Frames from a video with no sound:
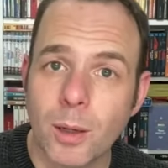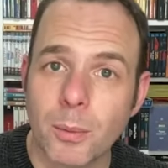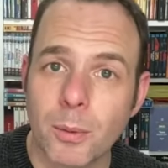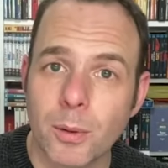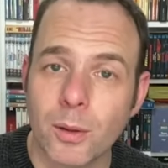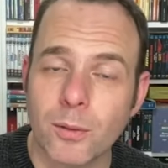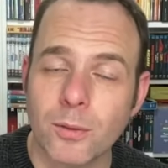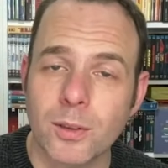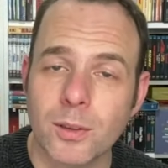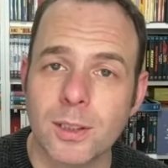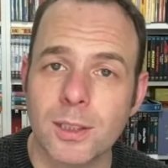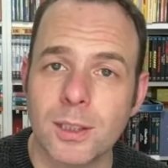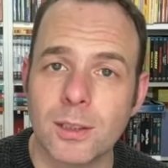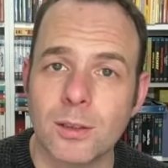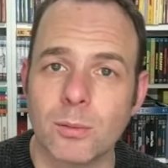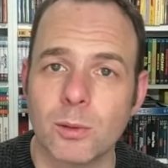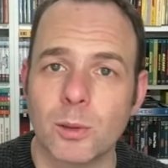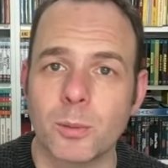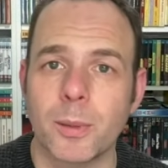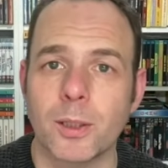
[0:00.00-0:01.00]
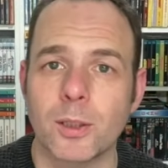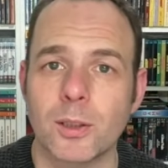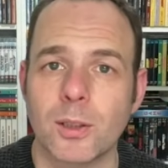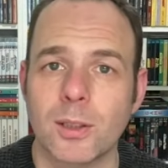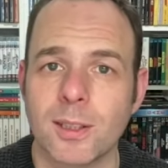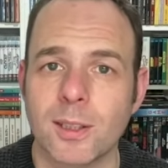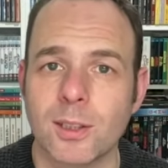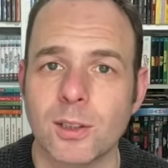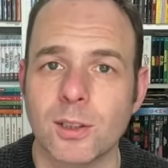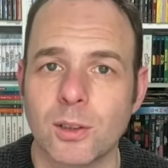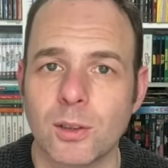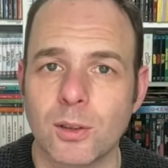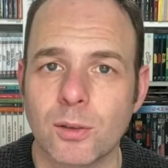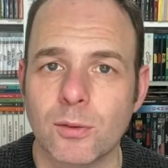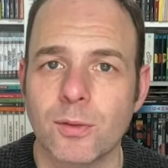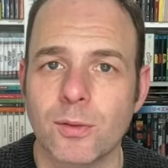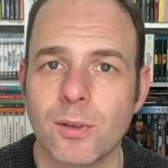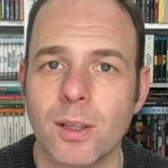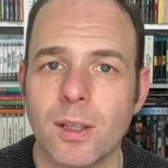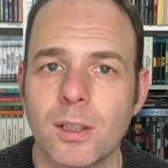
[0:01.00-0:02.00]
I would love to see some special editions
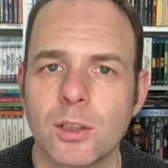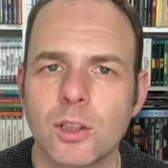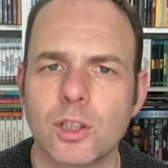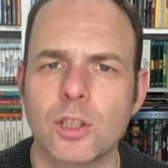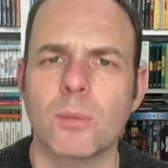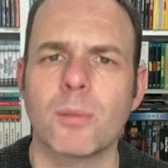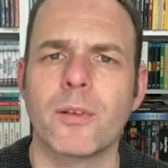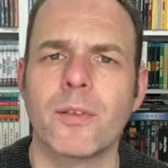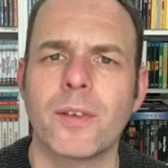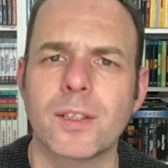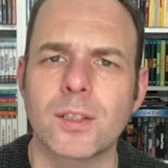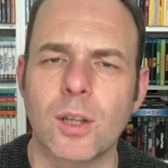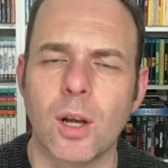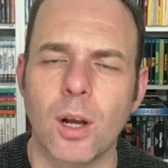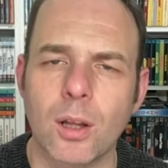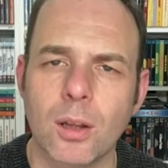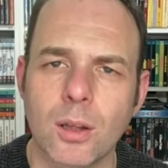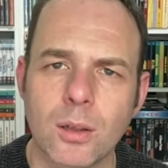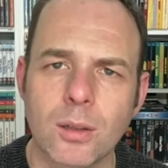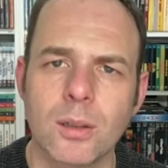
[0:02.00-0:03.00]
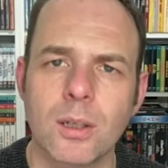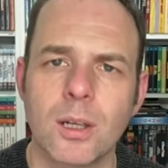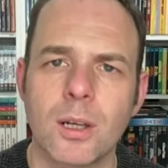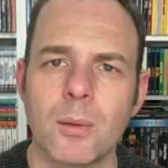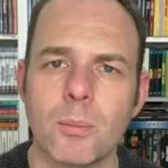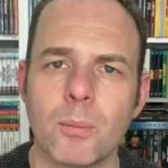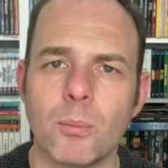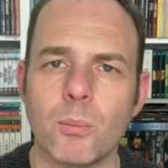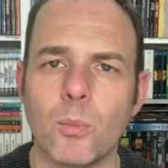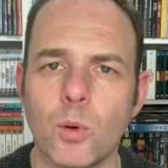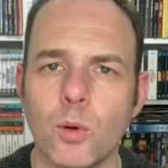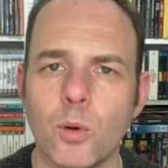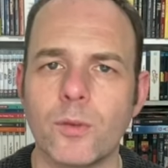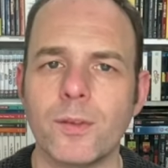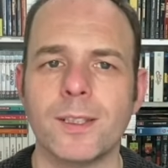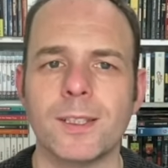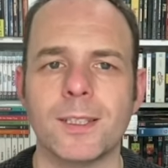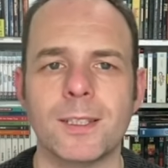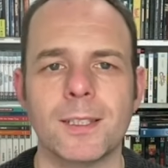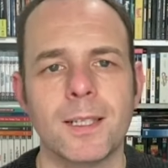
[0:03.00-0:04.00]
of some of his other
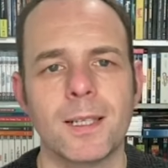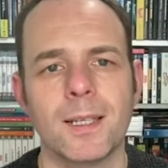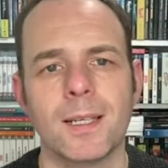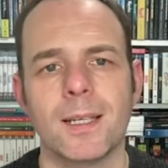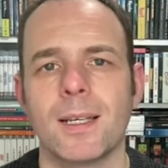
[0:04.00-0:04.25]
movies.